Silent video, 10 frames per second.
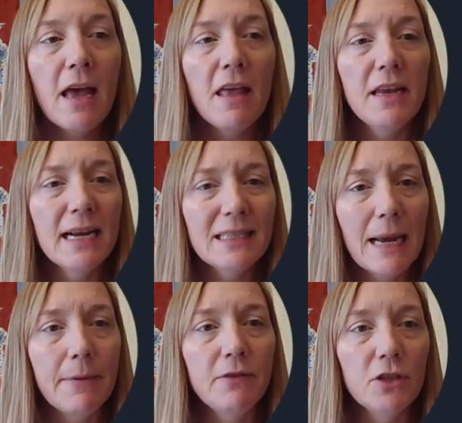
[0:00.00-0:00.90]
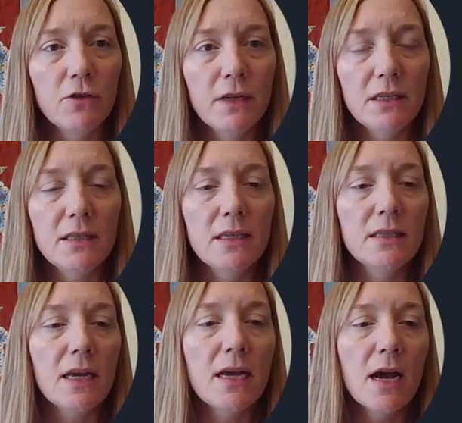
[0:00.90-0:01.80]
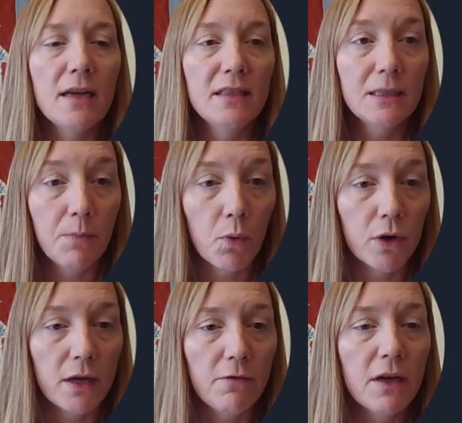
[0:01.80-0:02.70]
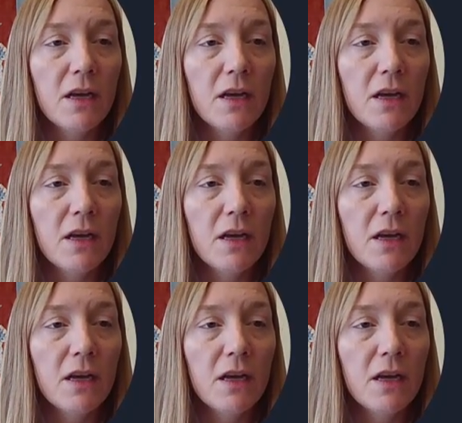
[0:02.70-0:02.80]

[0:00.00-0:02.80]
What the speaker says: The next type of services is supportive.